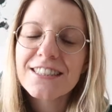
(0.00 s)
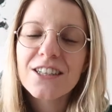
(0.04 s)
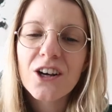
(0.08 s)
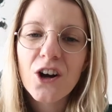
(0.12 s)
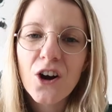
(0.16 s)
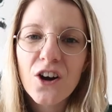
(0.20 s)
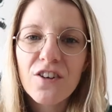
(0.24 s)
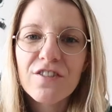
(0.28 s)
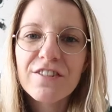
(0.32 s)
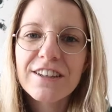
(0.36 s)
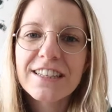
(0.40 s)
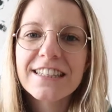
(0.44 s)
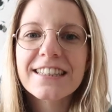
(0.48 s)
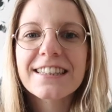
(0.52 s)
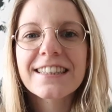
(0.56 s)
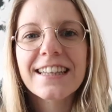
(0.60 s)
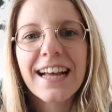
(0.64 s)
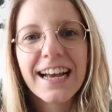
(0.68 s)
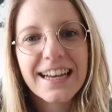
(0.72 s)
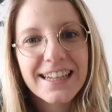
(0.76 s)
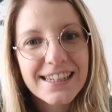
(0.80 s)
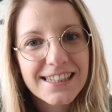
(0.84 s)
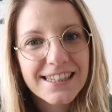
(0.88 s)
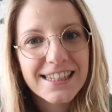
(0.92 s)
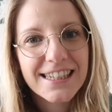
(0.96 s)

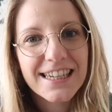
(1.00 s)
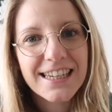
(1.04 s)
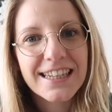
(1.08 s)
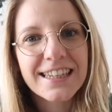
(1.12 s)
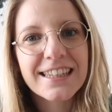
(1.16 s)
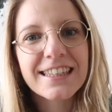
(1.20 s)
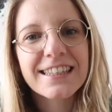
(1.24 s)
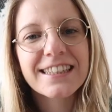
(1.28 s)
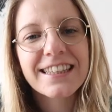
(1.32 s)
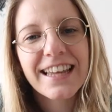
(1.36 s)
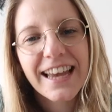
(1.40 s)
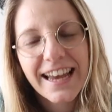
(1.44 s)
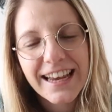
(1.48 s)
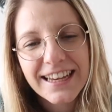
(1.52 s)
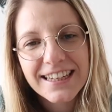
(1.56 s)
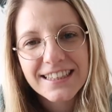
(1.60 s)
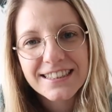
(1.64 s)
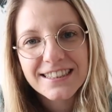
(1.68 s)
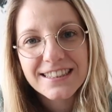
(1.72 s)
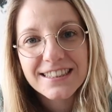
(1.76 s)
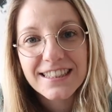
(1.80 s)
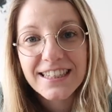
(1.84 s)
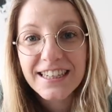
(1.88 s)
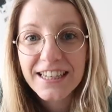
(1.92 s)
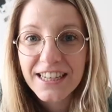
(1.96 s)
COVID-19
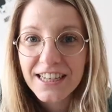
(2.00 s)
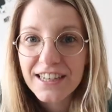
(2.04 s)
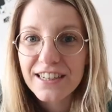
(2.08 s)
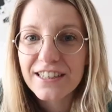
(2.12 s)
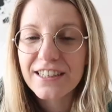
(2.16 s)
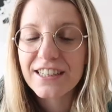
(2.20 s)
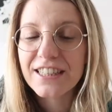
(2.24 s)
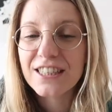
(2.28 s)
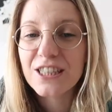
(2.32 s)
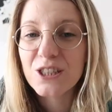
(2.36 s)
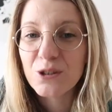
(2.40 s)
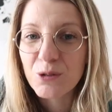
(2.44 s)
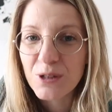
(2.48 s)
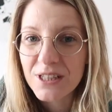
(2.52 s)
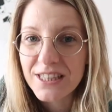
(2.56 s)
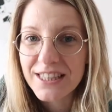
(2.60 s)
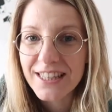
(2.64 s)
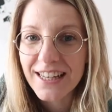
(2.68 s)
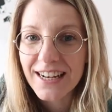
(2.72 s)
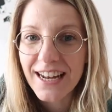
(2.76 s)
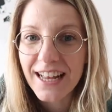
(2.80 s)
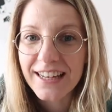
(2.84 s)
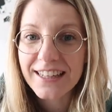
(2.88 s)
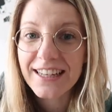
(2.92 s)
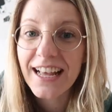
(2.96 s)
days here in
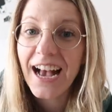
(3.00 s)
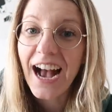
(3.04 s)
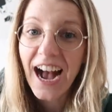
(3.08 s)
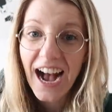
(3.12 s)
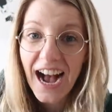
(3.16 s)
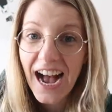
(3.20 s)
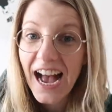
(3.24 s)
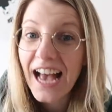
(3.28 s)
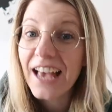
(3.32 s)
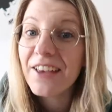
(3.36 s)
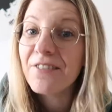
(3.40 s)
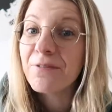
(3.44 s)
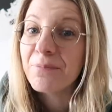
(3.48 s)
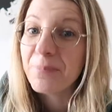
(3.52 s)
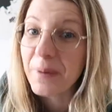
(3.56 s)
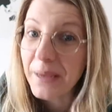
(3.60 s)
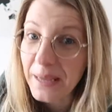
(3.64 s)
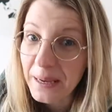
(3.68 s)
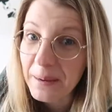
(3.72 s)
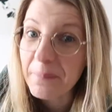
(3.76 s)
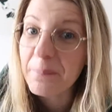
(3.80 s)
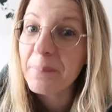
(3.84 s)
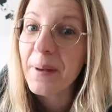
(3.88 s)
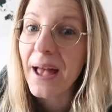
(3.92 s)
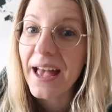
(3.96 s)
Switzerland, I've
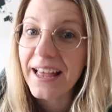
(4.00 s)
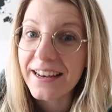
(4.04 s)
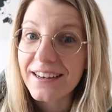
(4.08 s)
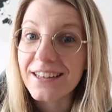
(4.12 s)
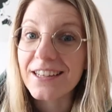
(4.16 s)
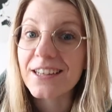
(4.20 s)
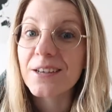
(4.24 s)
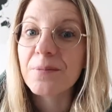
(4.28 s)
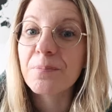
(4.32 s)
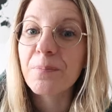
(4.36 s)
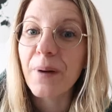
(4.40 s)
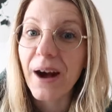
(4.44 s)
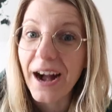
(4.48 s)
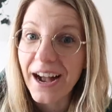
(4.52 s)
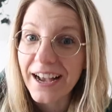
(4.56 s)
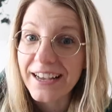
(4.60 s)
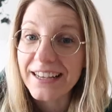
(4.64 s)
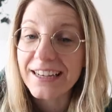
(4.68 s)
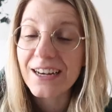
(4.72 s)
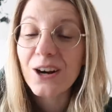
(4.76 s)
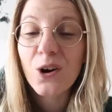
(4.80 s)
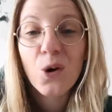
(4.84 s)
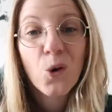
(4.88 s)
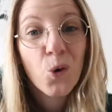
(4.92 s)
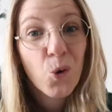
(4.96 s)
been panic
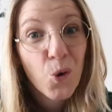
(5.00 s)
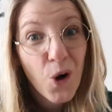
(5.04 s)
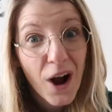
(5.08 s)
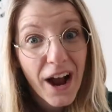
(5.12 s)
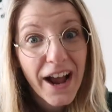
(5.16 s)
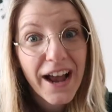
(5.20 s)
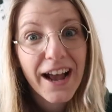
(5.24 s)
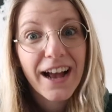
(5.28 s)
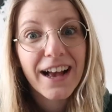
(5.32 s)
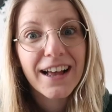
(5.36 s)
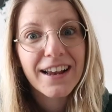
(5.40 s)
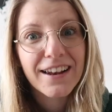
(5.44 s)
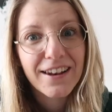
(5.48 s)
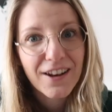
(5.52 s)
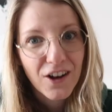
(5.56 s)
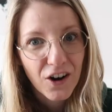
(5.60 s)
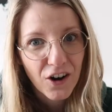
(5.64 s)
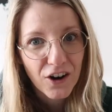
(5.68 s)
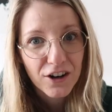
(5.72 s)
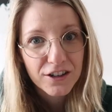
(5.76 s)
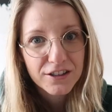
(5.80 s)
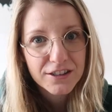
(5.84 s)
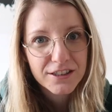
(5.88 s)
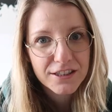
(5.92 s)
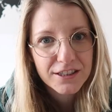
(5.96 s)
buying quite a
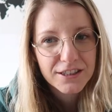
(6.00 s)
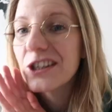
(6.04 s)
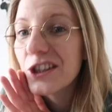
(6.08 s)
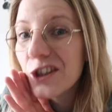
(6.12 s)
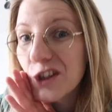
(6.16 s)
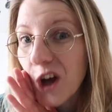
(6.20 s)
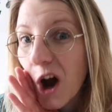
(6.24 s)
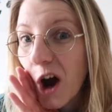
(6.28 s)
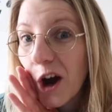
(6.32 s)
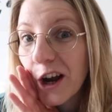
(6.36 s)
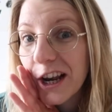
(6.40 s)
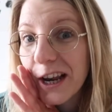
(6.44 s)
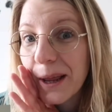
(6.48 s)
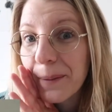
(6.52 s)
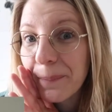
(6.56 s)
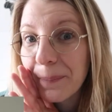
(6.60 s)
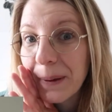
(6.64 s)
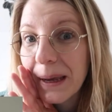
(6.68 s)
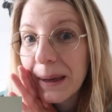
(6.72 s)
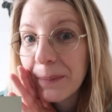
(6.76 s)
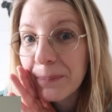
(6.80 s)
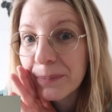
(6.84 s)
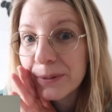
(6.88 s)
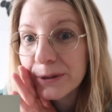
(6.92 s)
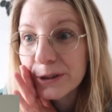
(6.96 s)
lot. Toilet
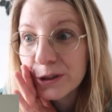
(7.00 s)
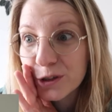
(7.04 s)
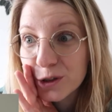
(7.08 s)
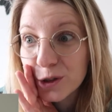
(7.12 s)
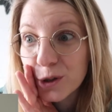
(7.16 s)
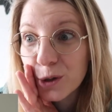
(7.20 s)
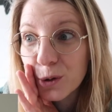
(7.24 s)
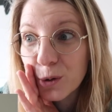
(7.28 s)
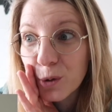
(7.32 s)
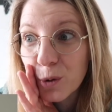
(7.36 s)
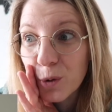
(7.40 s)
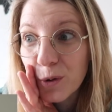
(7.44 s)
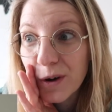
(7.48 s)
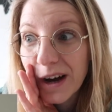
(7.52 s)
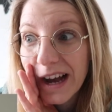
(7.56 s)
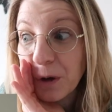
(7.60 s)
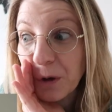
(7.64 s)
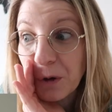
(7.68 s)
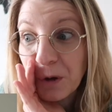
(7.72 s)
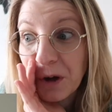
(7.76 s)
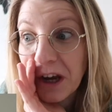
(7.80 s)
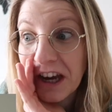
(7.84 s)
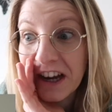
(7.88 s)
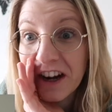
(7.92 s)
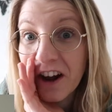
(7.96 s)
paper too,
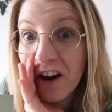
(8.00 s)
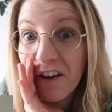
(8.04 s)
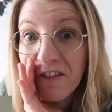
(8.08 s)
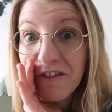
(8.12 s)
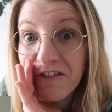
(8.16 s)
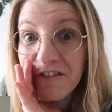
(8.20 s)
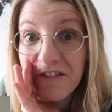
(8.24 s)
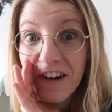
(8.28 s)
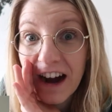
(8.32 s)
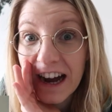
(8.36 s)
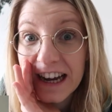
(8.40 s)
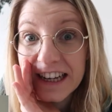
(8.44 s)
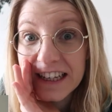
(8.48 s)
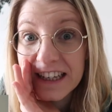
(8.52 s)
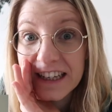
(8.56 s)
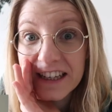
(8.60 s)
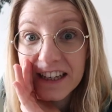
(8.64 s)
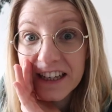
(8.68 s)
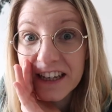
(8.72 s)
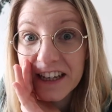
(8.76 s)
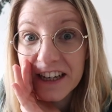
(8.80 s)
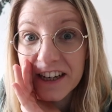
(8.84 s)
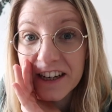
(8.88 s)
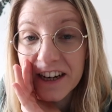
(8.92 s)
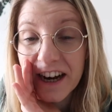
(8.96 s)
you cannot find it
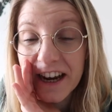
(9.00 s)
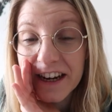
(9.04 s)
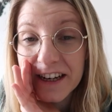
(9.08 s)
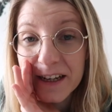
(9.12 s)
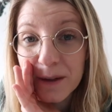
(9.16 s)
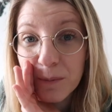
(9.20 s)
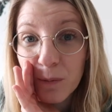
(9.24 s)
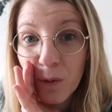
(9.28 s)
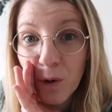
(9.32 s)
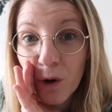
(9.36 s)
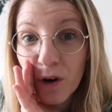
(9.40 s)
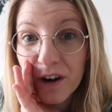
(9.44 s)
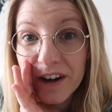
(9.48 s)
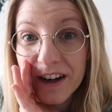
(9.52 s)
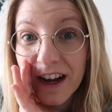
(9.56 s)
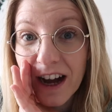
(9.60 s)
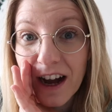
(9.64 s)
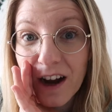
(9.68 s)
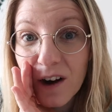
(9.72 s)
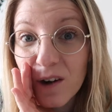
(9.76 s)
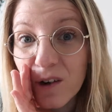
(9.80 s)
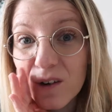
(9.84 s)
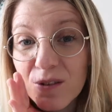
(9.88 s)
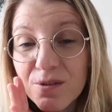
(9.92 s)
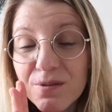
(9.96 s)
here anymore
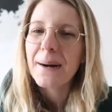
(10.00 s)
now.